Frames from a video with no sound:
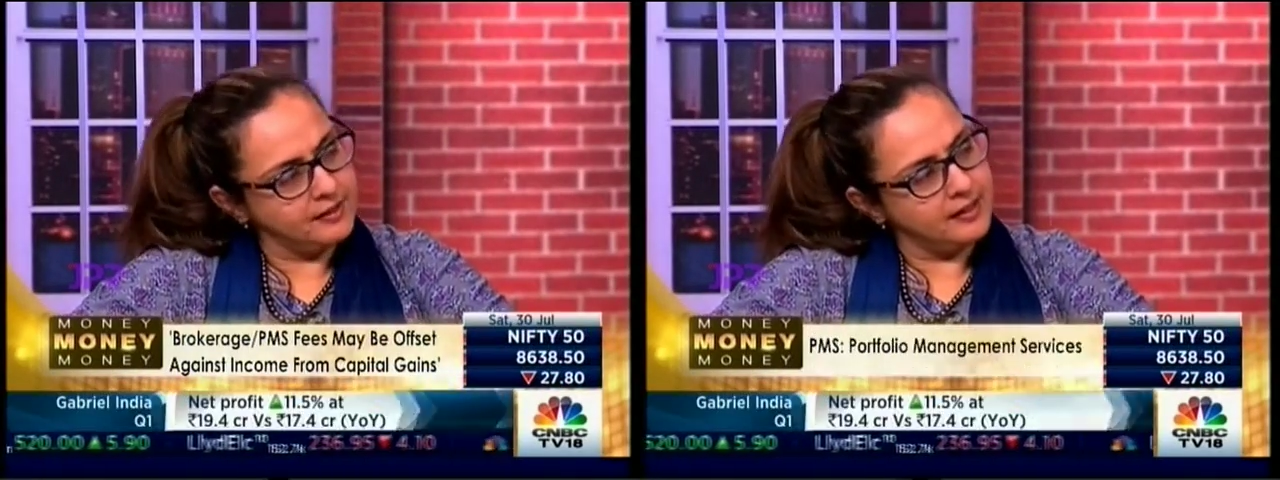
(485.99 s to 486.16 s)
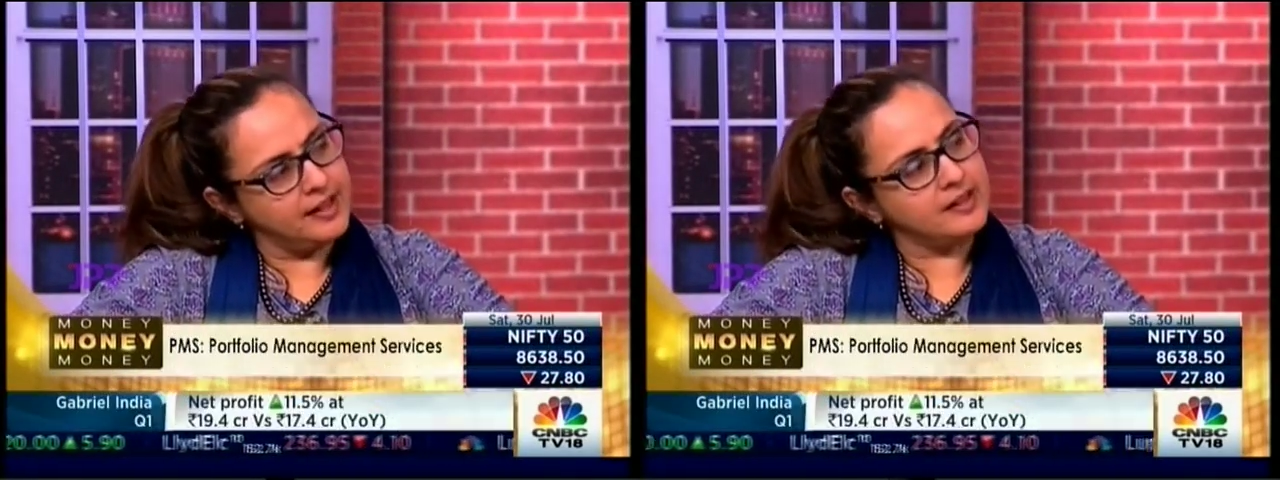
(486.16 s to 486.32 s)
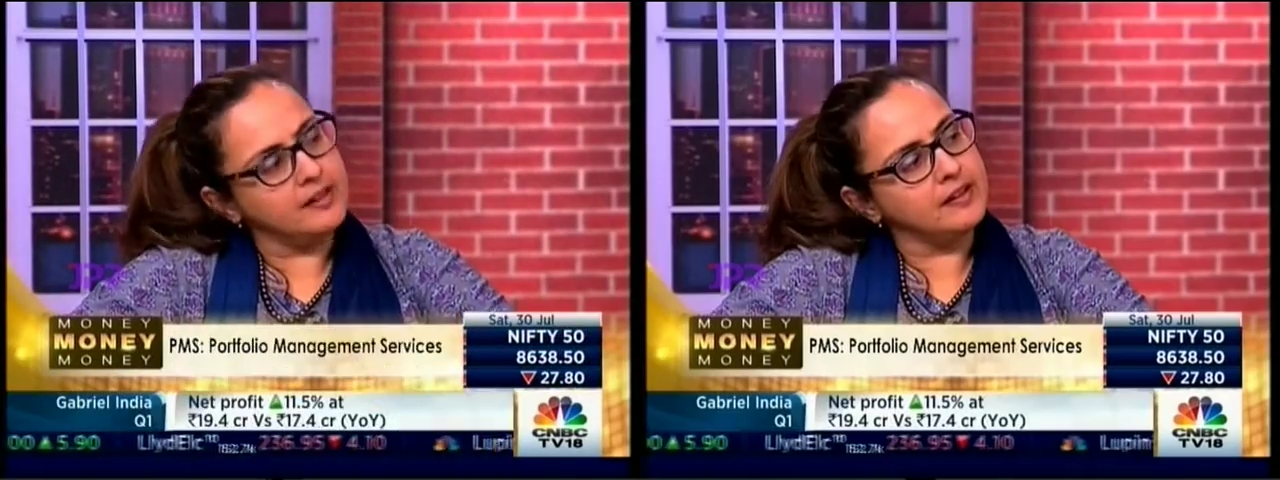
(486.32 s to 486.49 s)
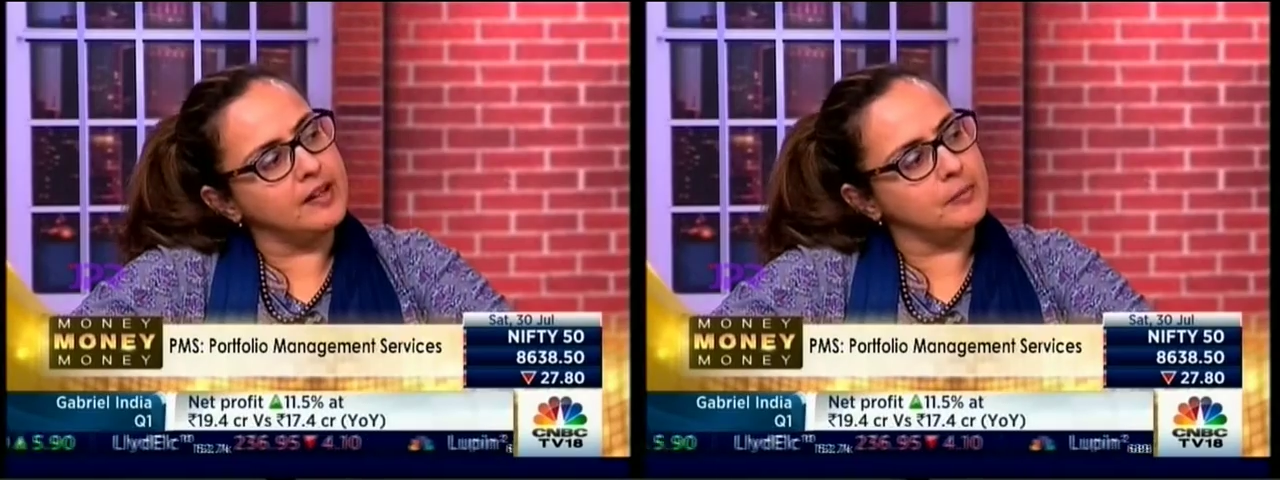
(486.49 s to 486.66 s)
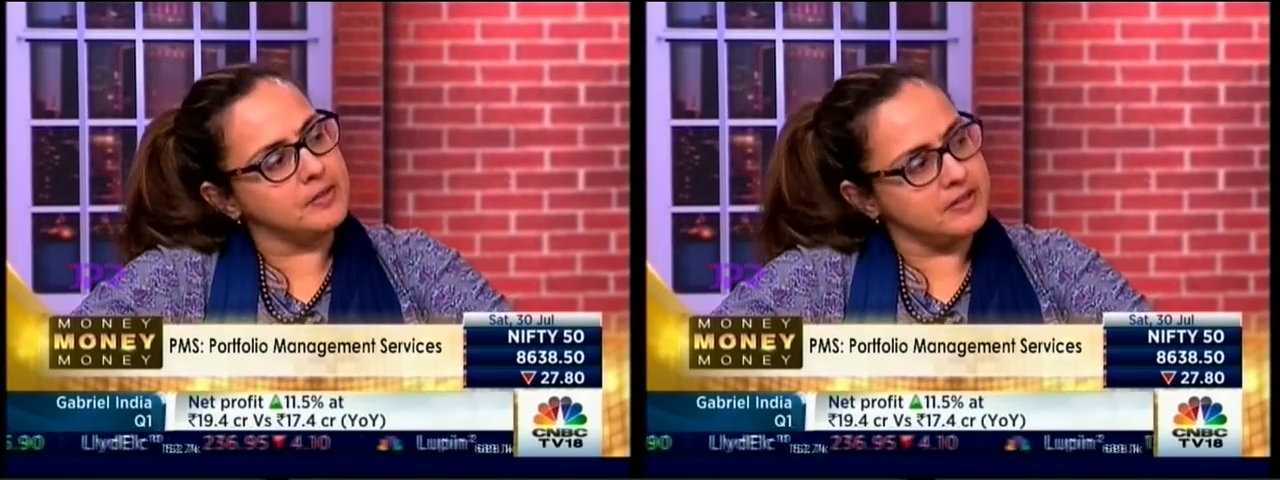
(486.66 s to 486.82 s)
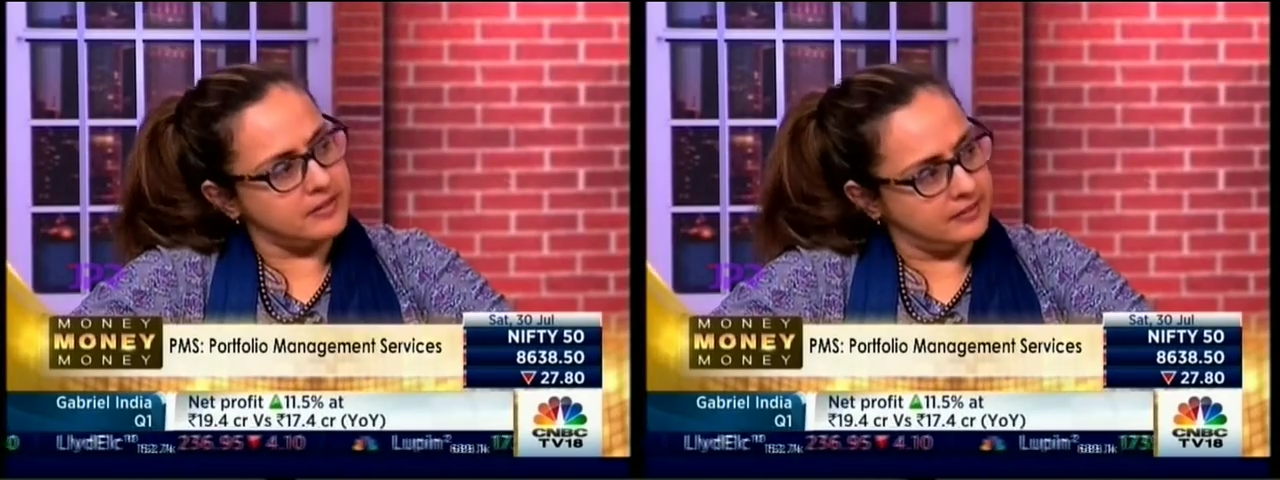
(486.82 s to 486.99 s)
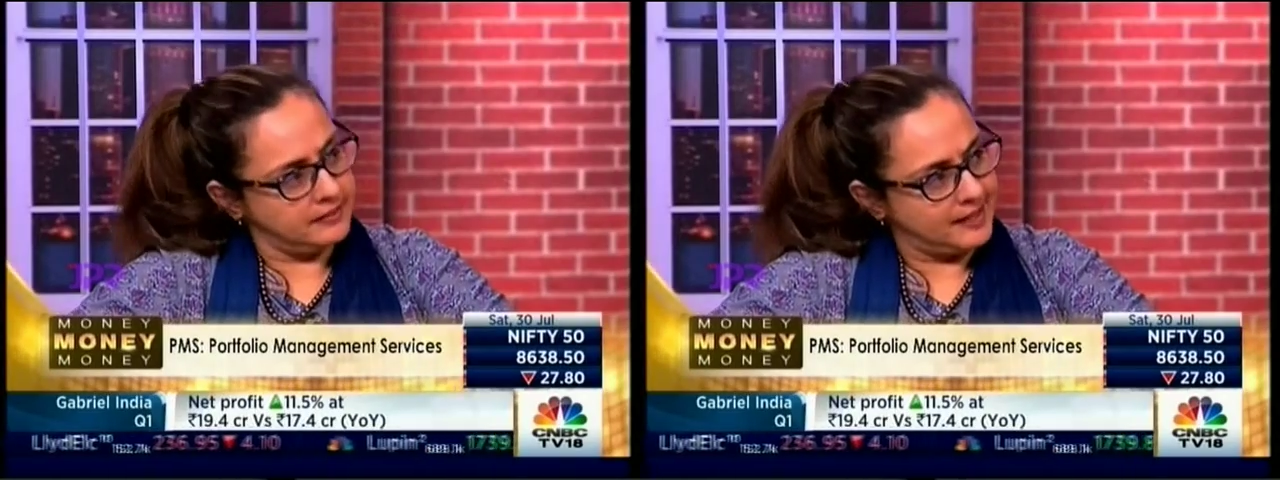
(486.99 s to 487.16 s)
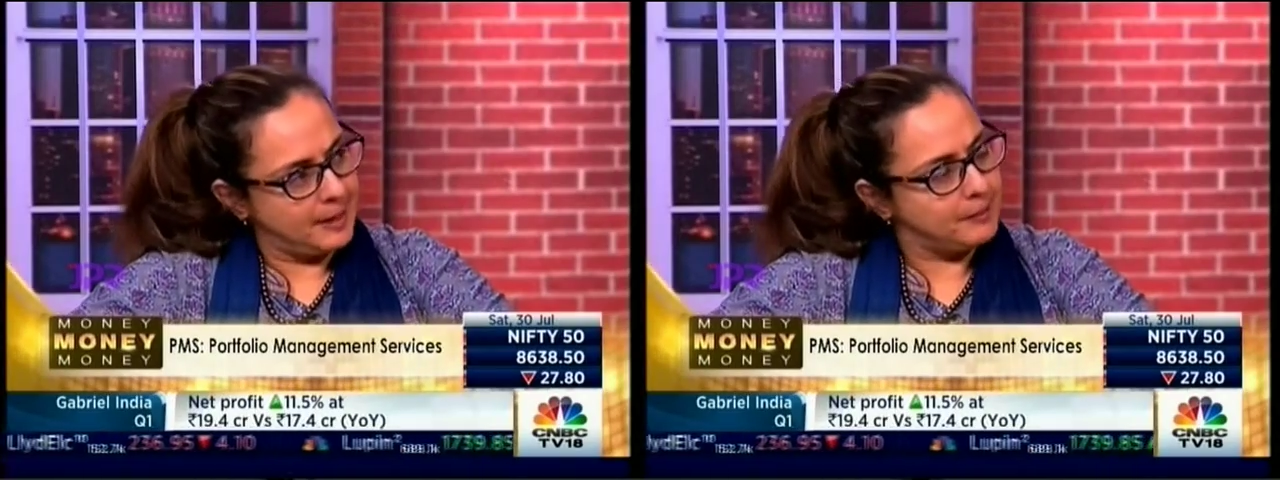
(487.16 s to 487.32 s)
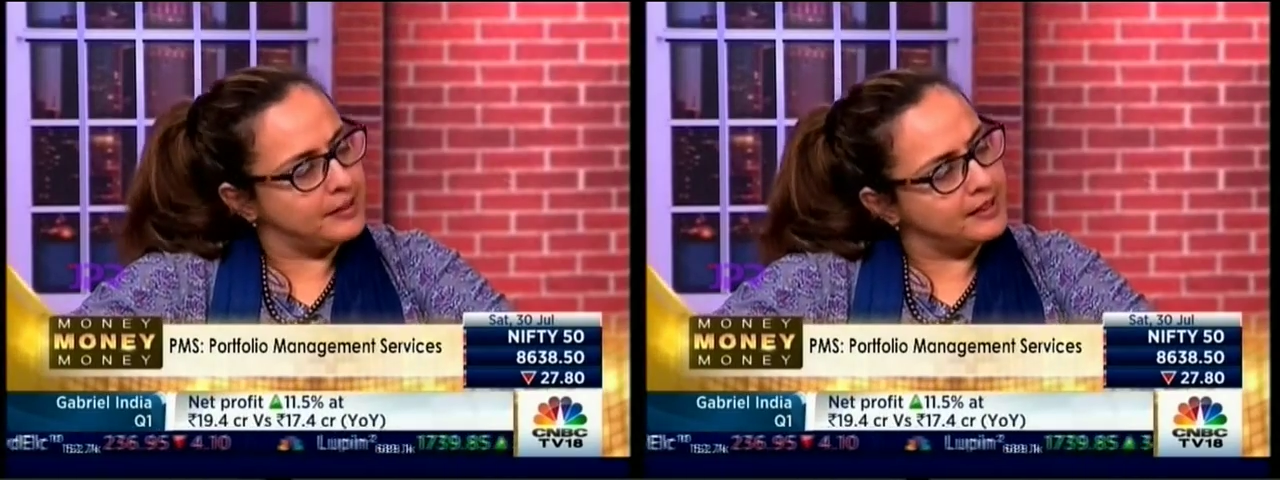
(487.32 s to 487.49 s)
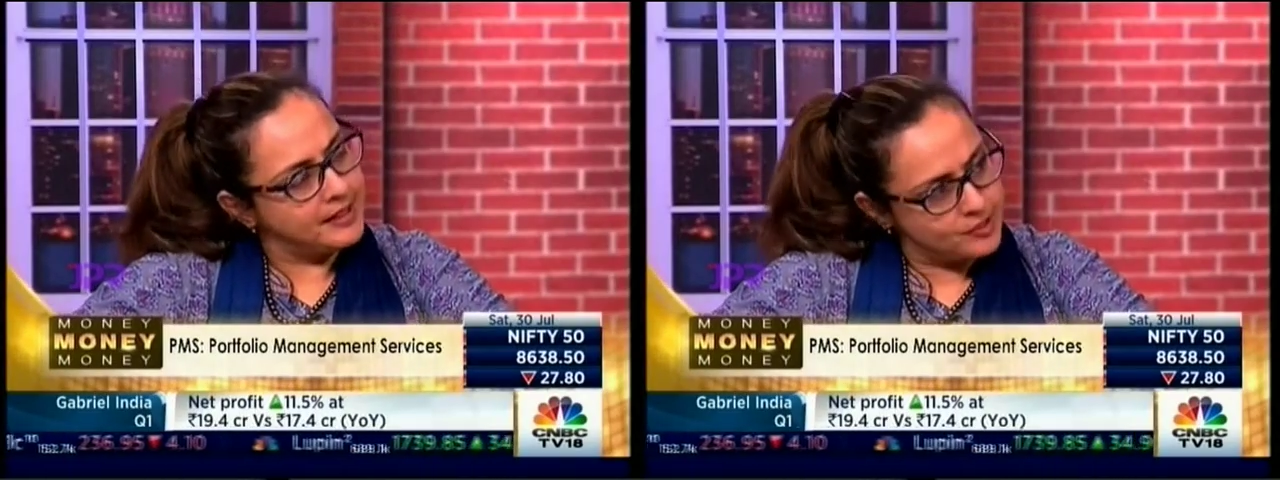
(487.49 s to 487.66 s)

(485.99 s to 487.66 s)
and the net income is the capital